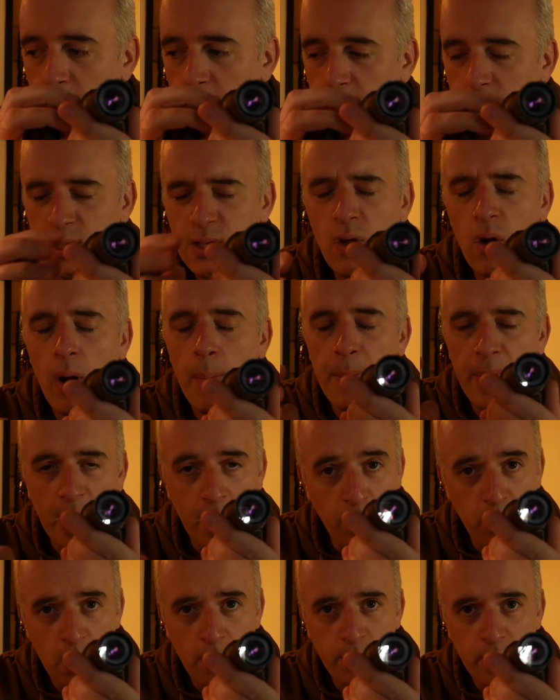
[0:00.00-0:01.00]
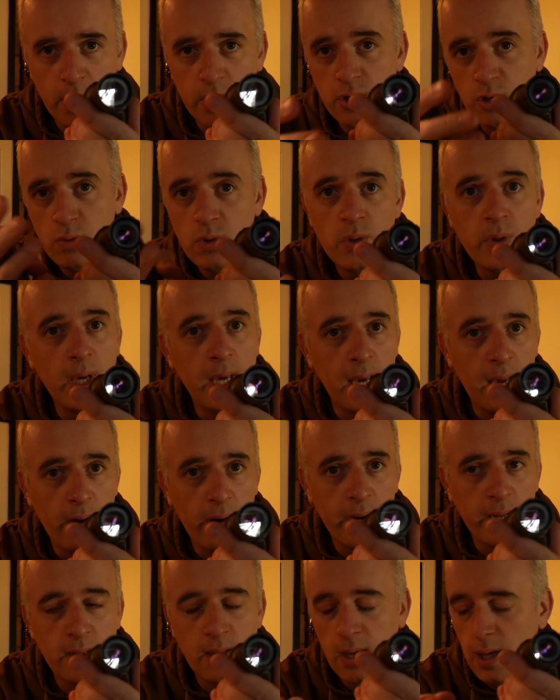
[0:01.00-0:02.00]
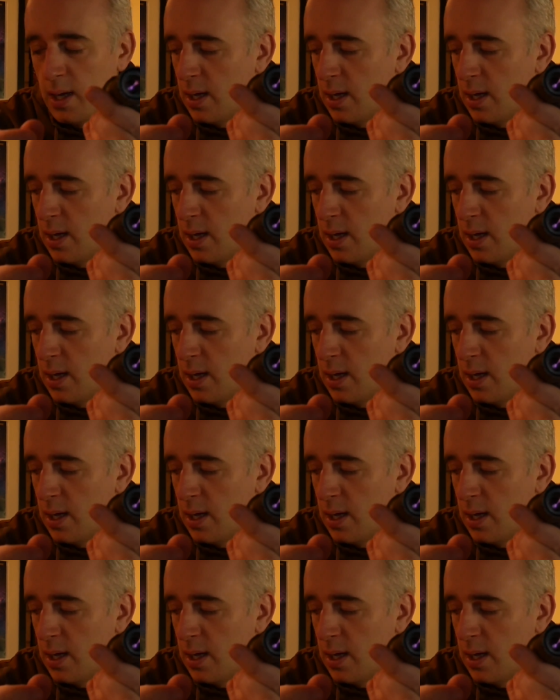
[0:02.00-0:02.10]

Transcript: It's not a big problem because you do hear it,